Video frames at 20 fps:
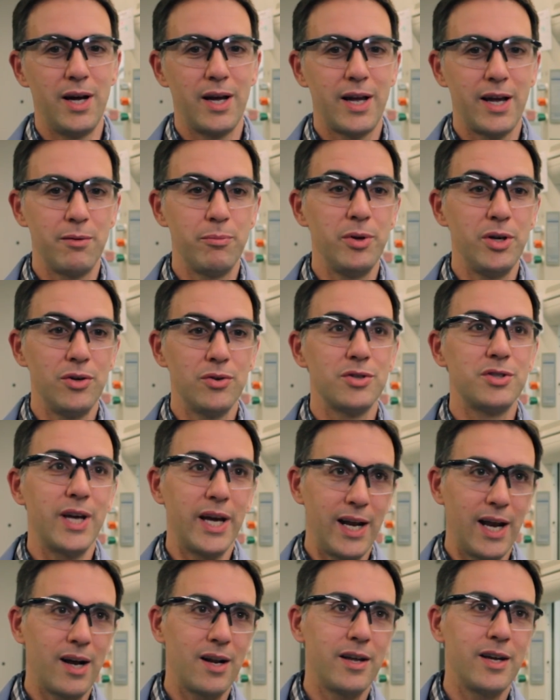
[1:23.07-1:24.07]
can be used
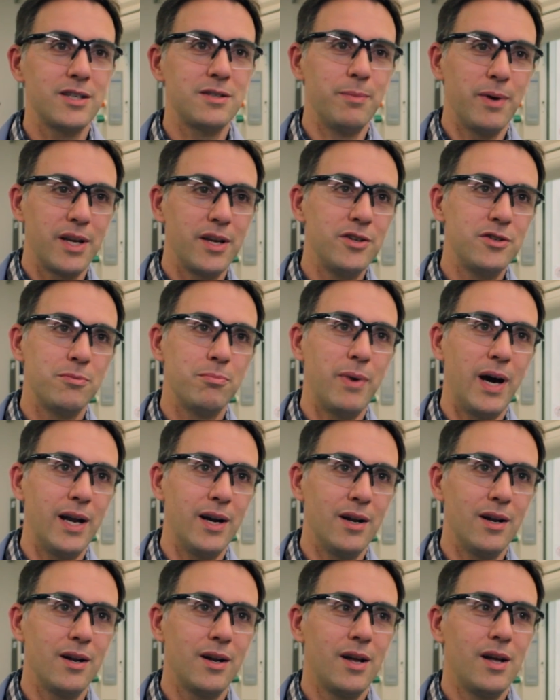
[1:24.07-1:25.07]
directly as magnesium
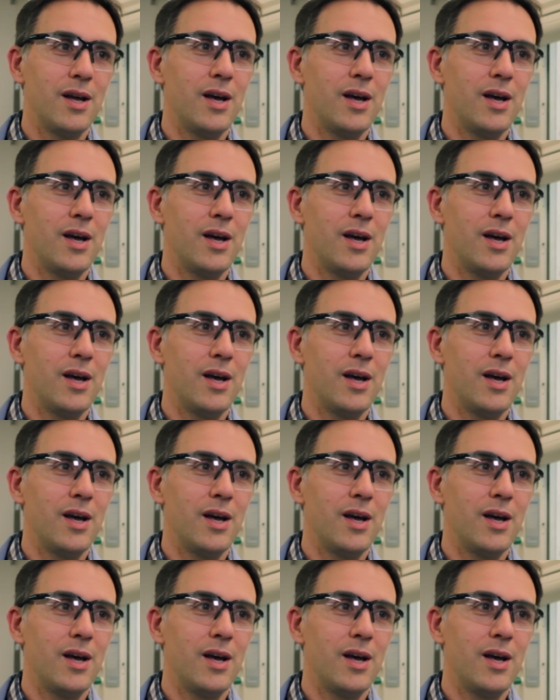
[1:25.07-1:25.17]
metal,